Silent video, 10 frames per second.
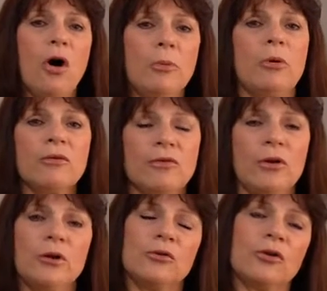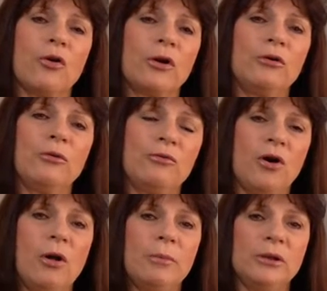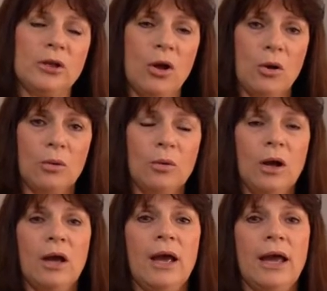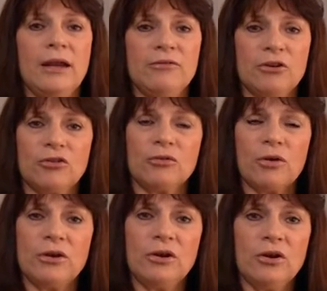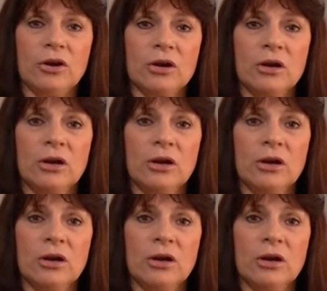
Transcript: all portfolios are going to fall below an efficient frontier.